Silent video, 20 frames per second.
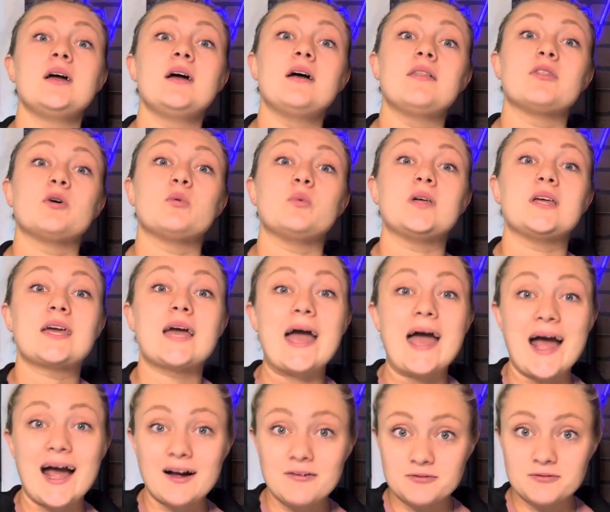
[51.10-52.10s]
the week
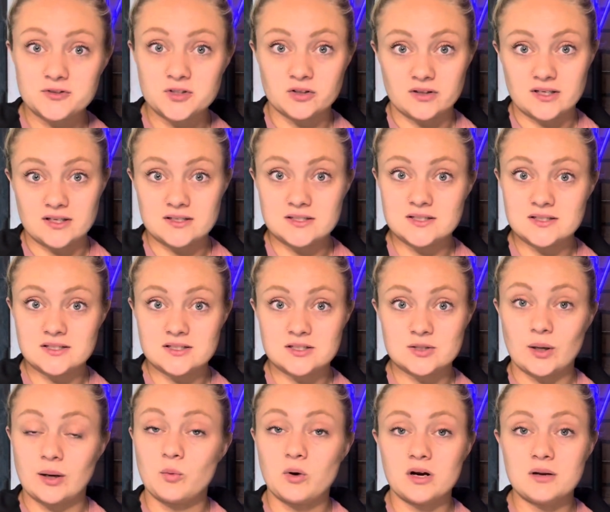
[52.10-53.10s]
after this. So
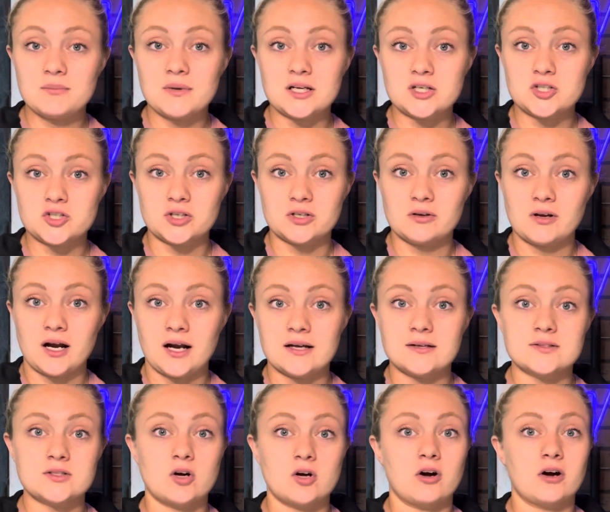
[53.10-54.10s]
I want to make sure you
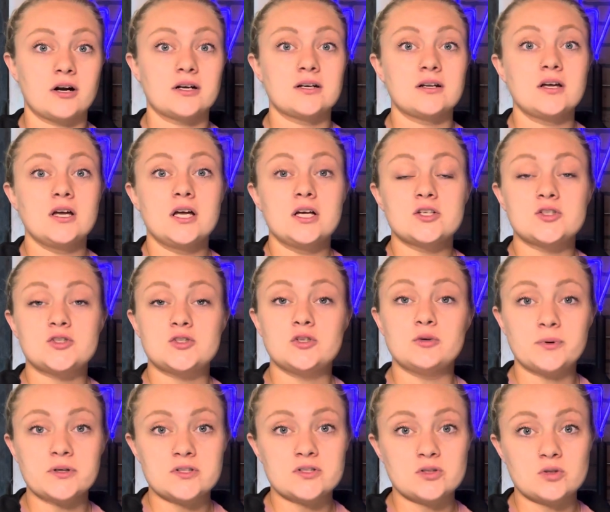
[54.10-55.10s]
guys aren't
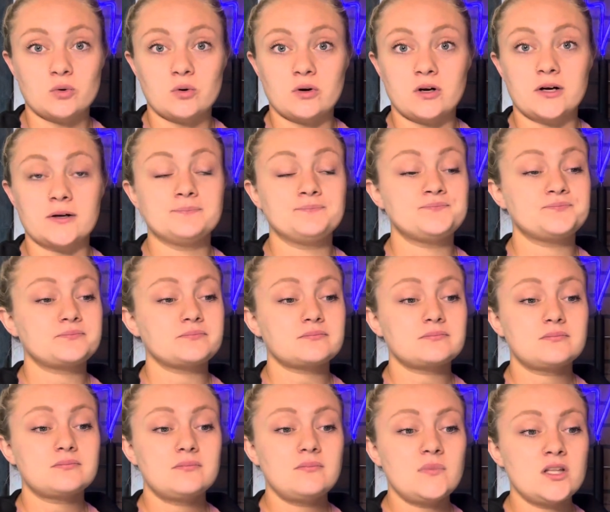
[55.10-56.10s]
super sore.
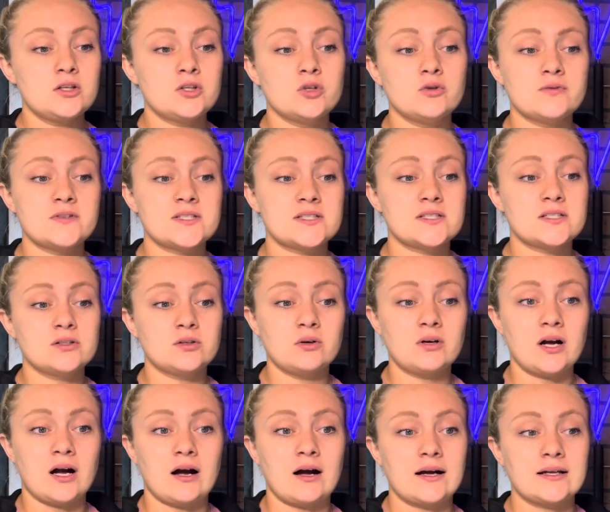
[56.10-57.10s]
You've still
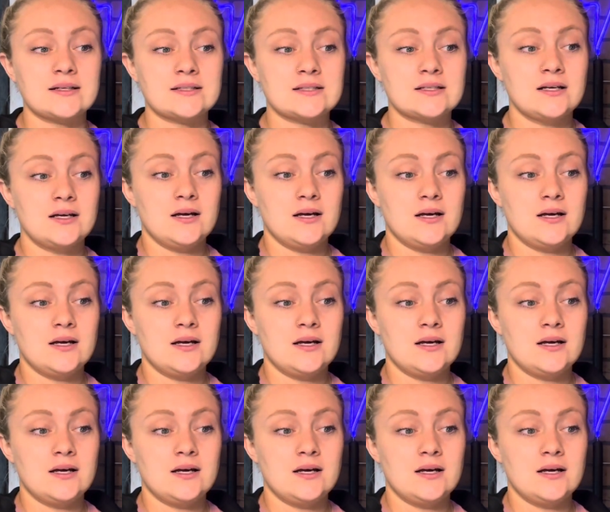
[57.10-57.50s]
got